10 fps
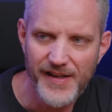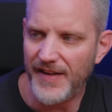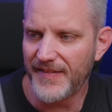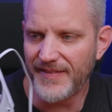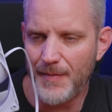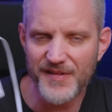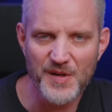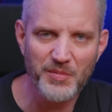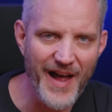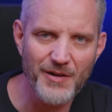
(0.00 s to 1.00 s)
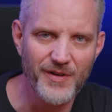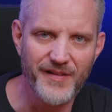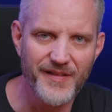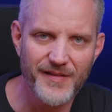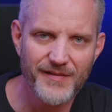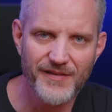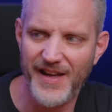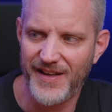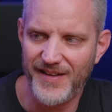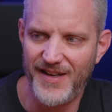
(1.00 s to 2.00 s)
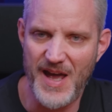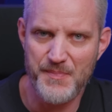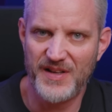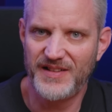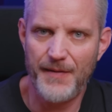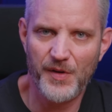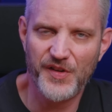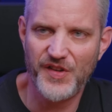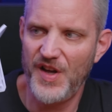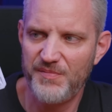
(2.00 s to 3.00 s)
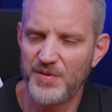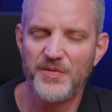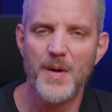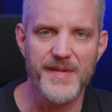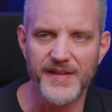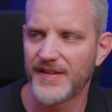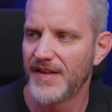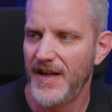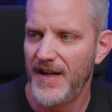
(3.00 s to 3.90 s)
It's the same as their black ones, like epic levels of performance.